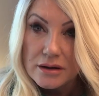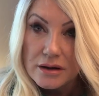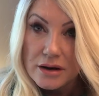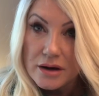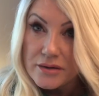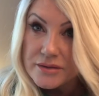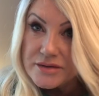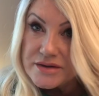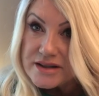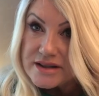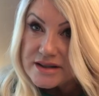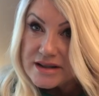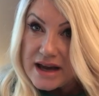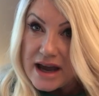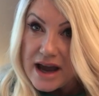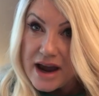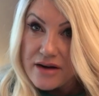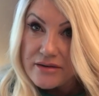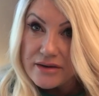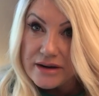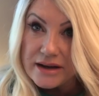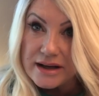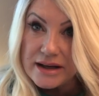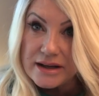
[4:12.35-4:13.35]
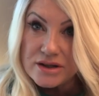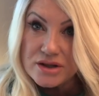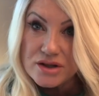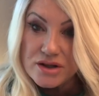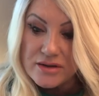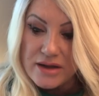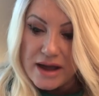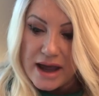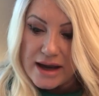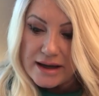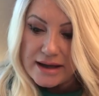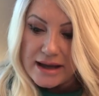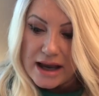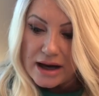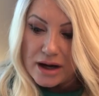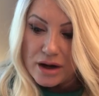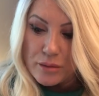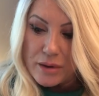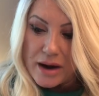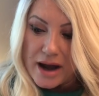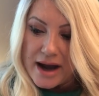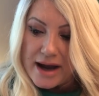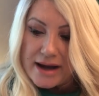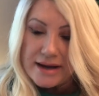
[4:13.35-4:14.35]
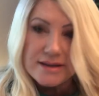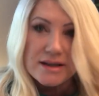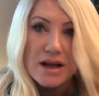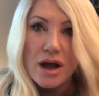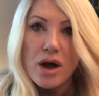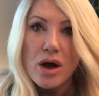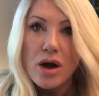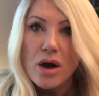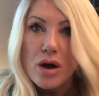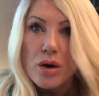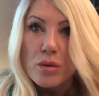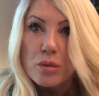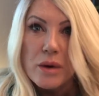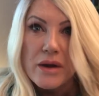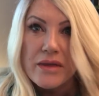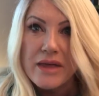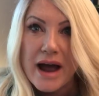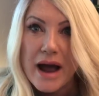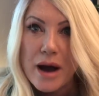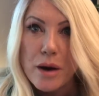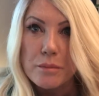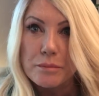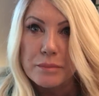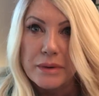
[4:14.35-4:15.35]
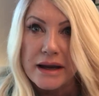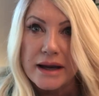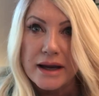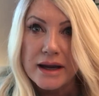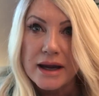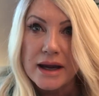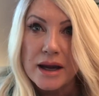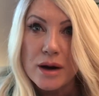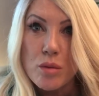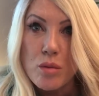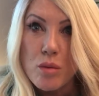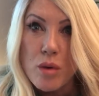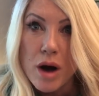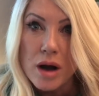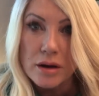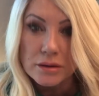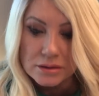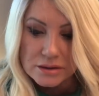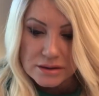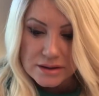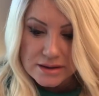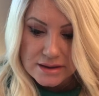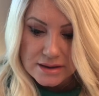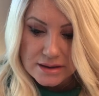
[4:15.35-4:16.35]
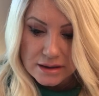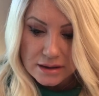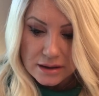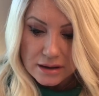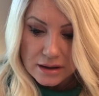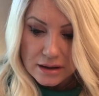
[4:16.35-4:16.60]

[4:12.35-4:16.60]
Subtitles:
of staring into their yellow eyes without blinking once.